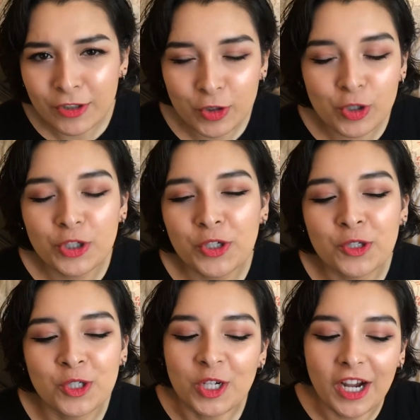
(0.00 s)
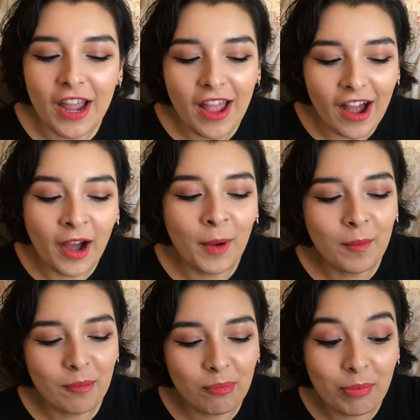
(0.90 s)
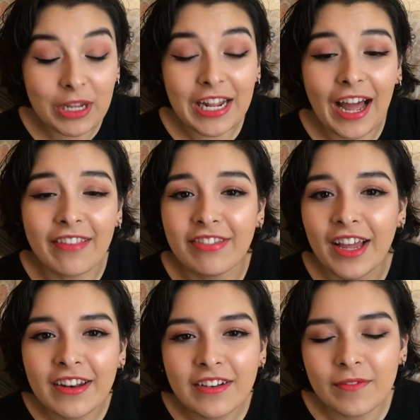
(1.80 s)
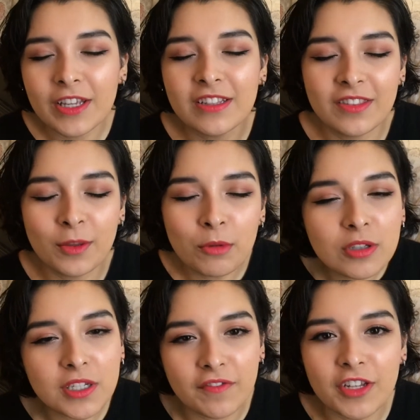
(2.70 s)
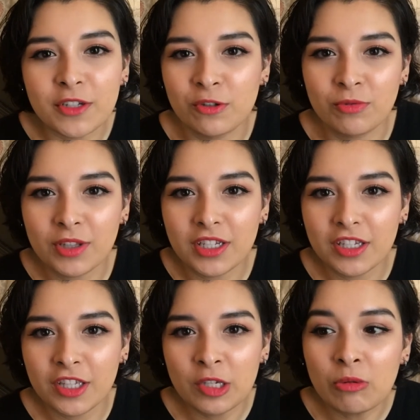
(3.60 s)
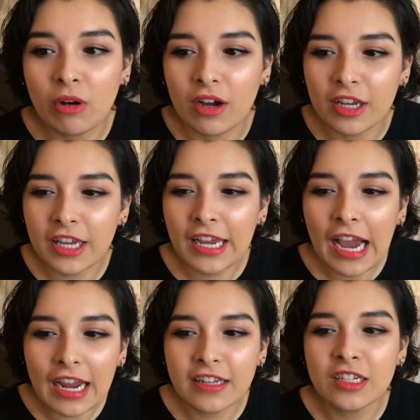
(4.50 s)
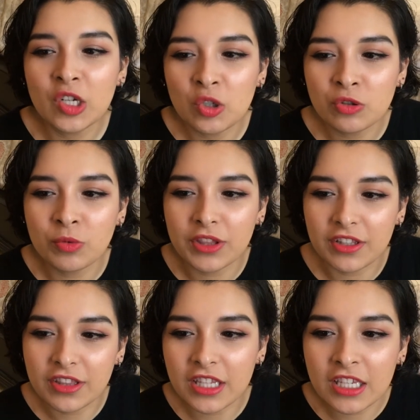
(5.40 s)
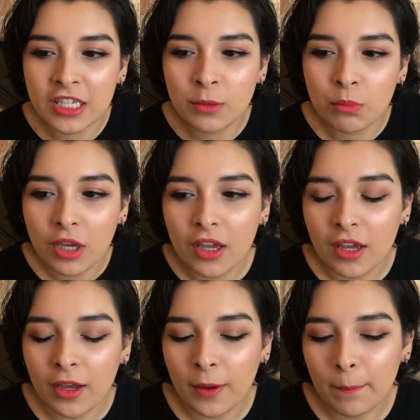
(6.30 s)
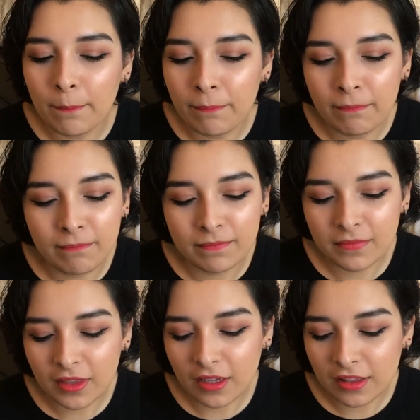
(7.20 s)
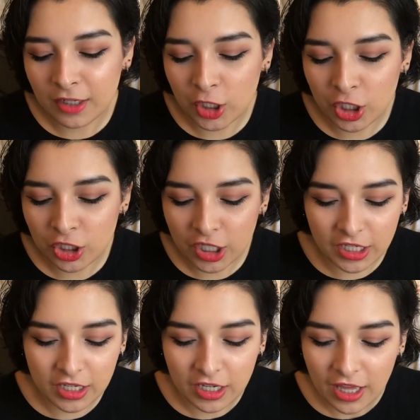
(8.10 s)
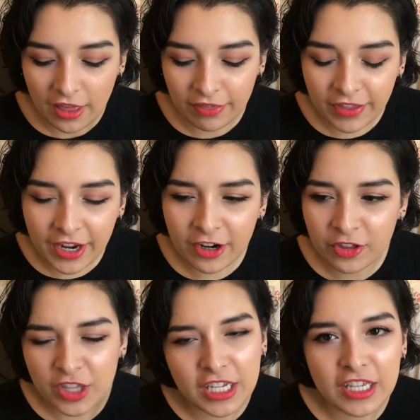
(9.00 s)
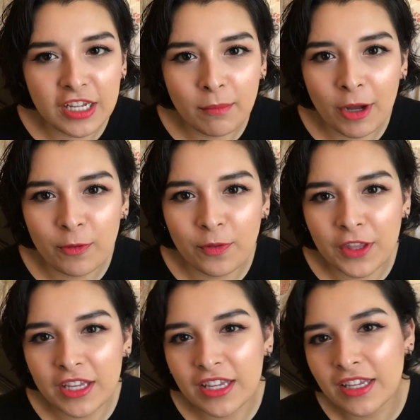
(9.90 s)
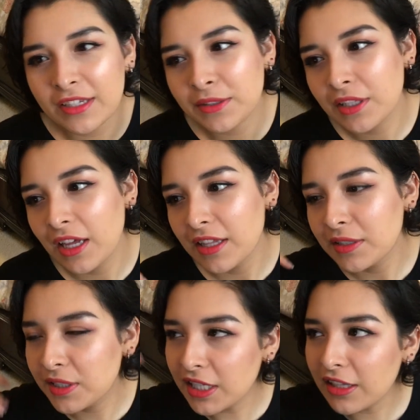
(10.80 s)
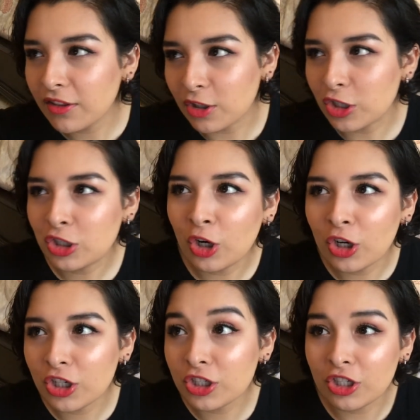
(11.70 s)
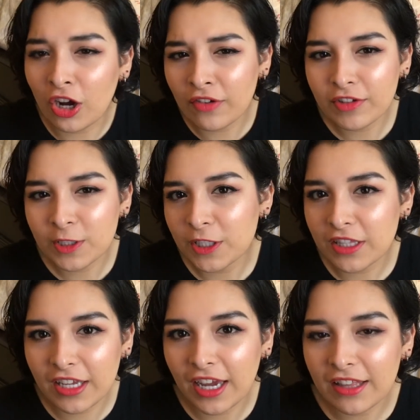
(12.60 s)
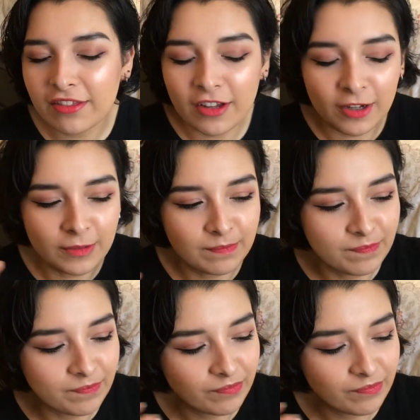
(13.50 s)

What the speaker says: Sure. But at the end of it, the music video is really cute. It kind of goes with the theme. They're like, they're thinking about things, seeing the stars. Obviously, they had the...